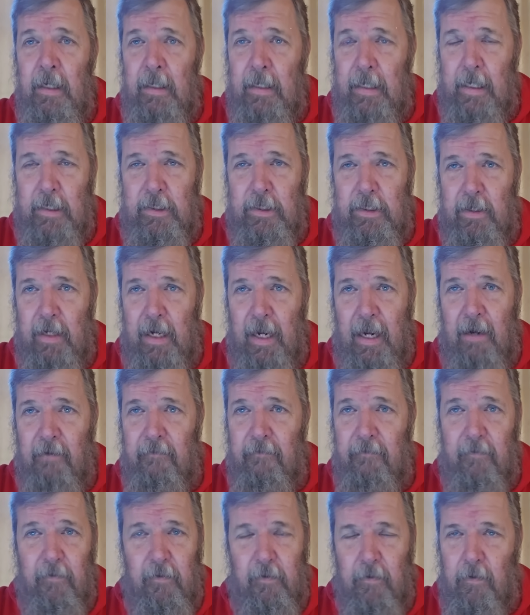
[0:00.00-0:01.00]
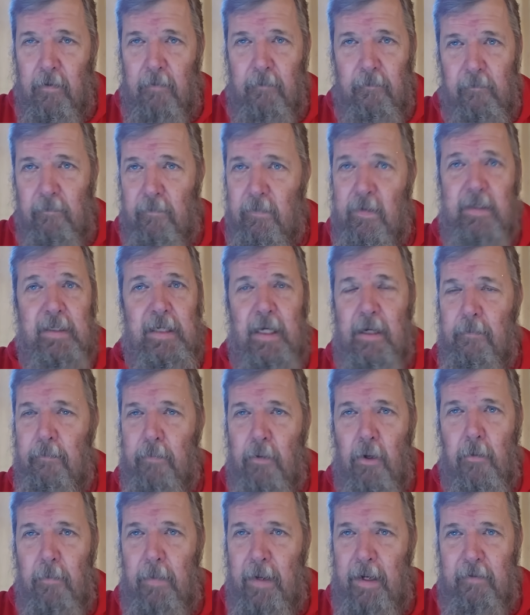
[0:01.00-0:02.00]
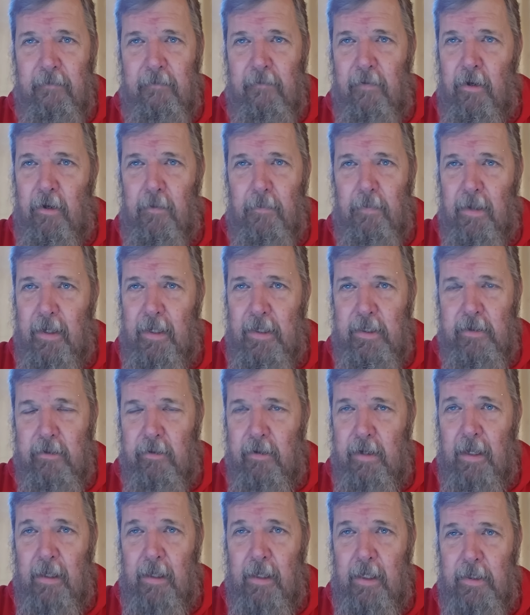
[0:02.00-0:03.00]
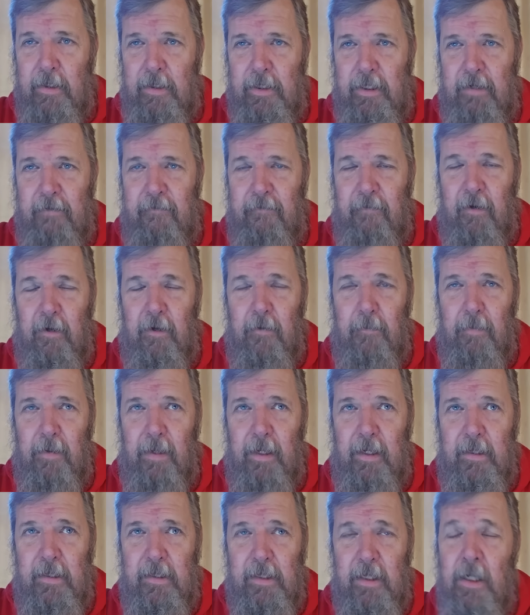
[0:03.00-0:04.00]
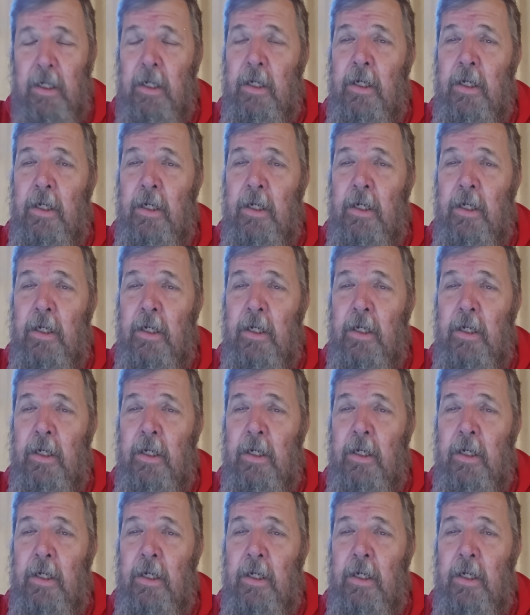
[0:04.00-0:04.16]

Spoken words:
that you'd have for, say, a propane fireplace or an LNG fireplace?